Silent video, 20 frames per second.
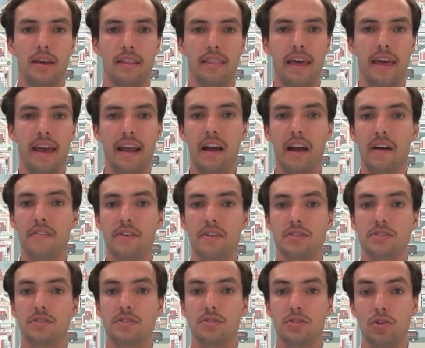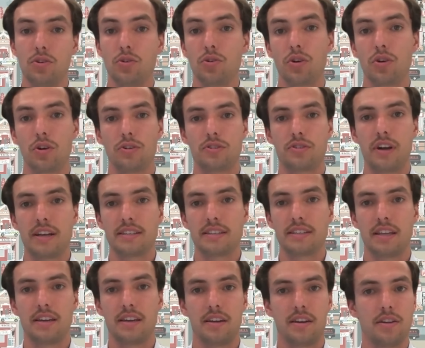That covers new contracts
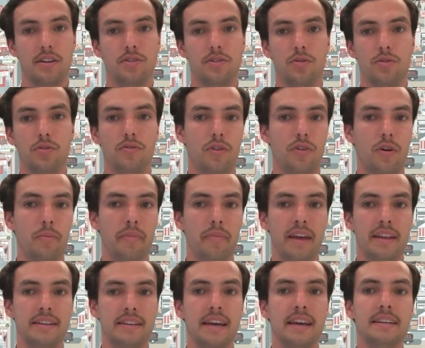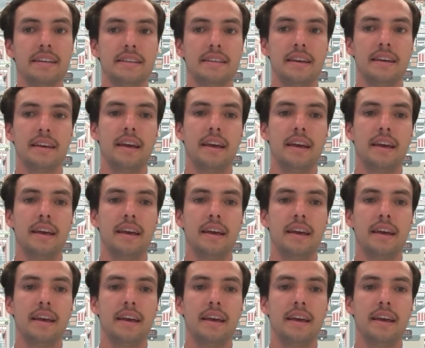entered into from that date,